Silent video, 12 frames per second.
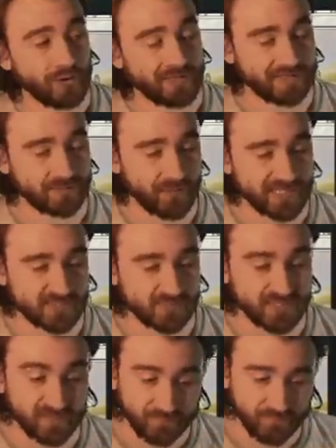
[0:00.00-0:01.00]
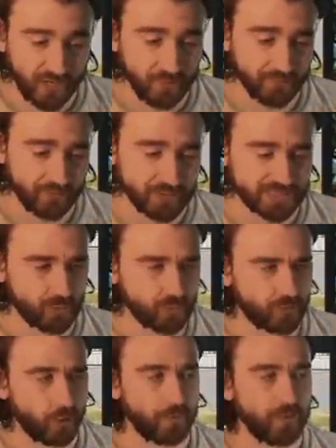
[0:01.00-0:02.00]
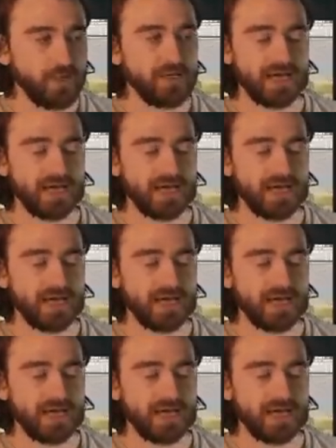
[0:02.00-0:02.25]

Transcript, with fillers: all the iterations, but it's a very, very strong combo.